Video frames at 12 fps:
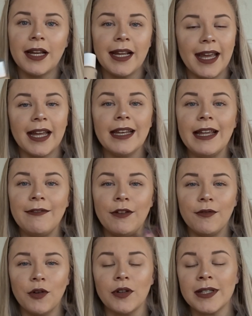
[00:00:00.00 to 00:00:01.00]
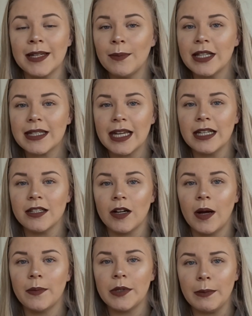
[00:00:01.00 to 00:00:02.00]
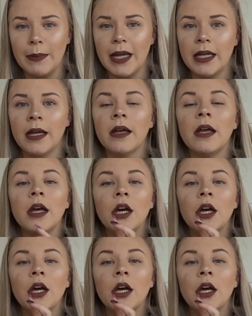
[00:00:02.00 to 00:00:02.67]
Again, if you've got a similar skin type to me,